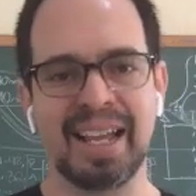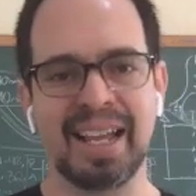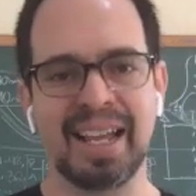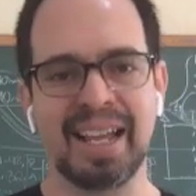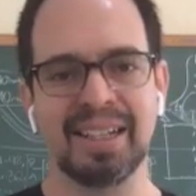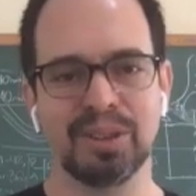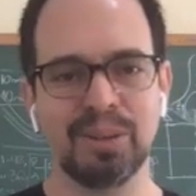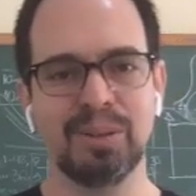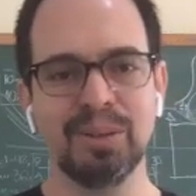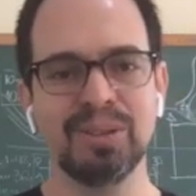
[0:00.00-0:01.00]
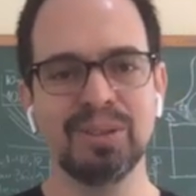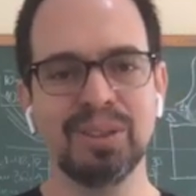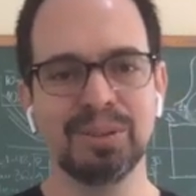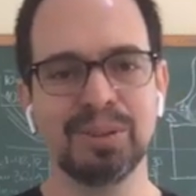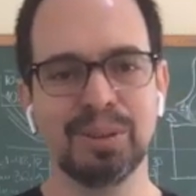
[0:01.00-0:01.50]
and they were just
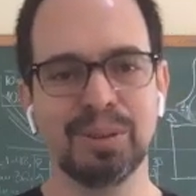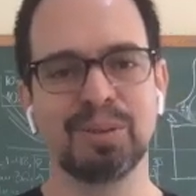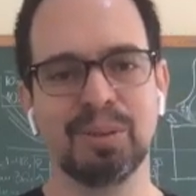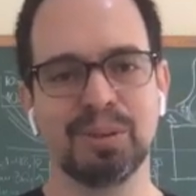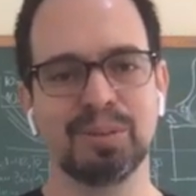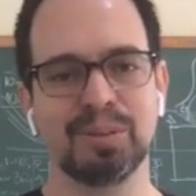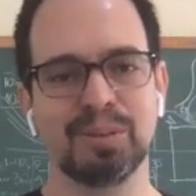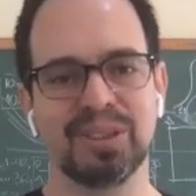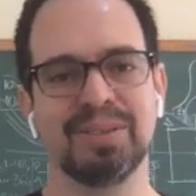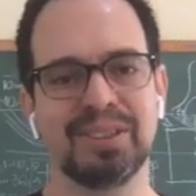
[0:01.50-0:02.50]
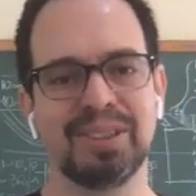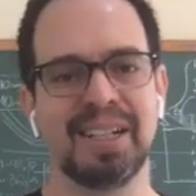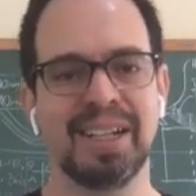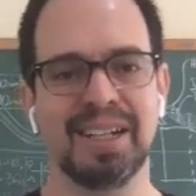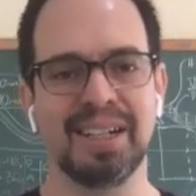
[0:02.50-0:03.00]
using those old
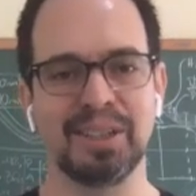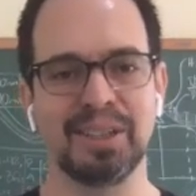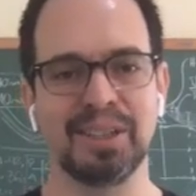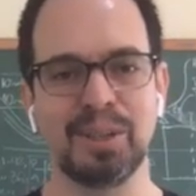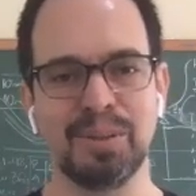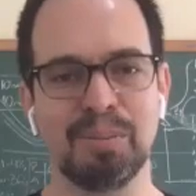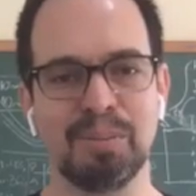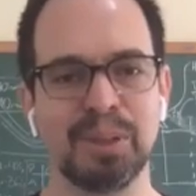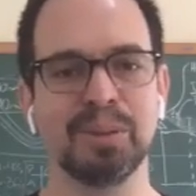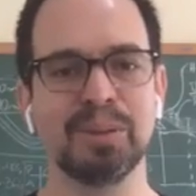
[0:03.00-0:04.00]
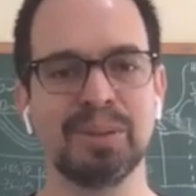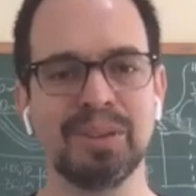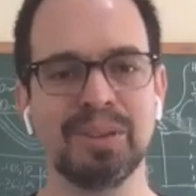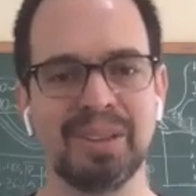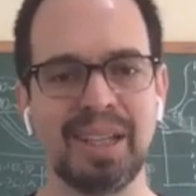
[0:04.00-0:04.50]
reserves to
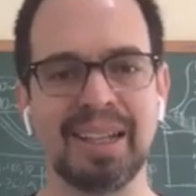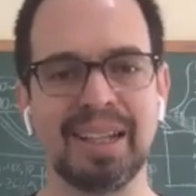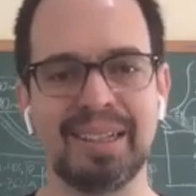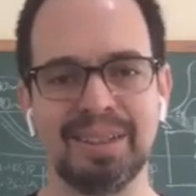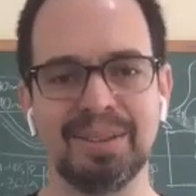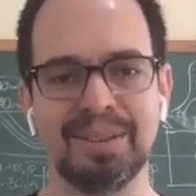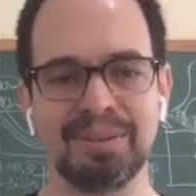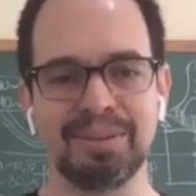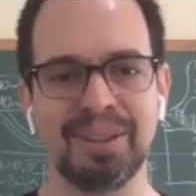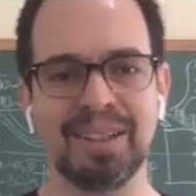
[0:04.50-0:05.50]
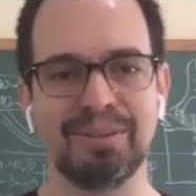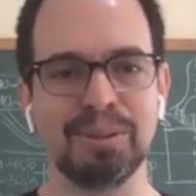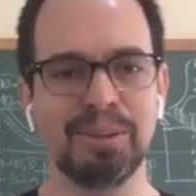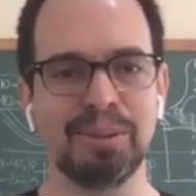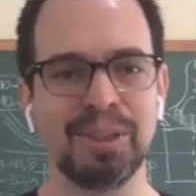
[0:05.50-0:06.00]
build that leaf.
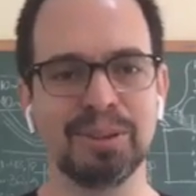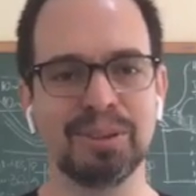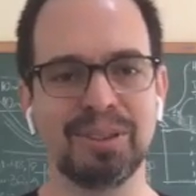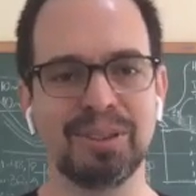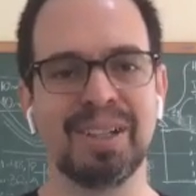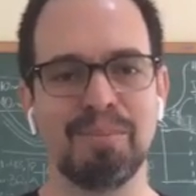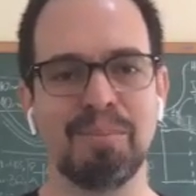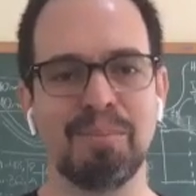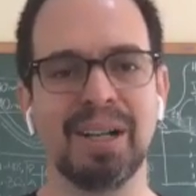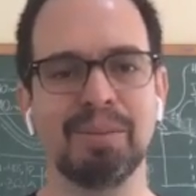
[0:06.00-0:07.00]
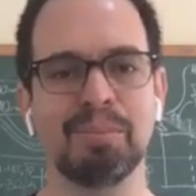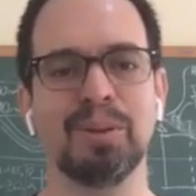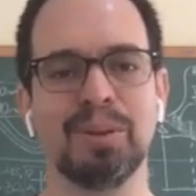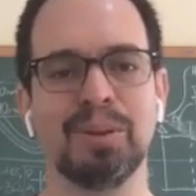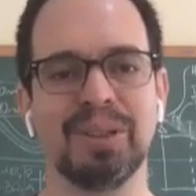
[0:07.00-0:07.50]
And for me, it was
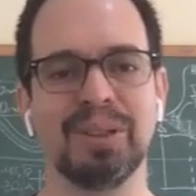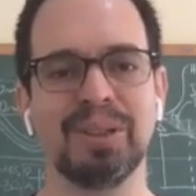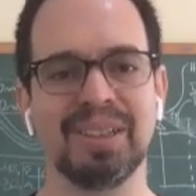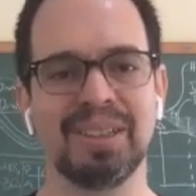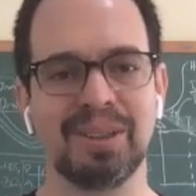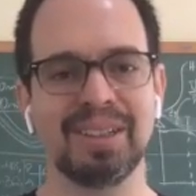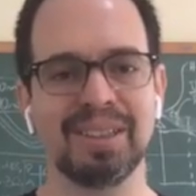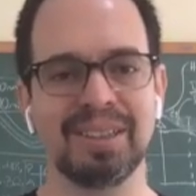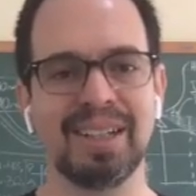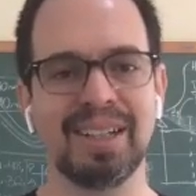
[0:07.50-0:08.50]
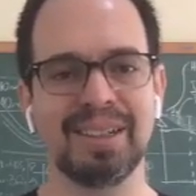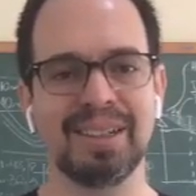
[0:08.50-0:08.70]
mind blowing to think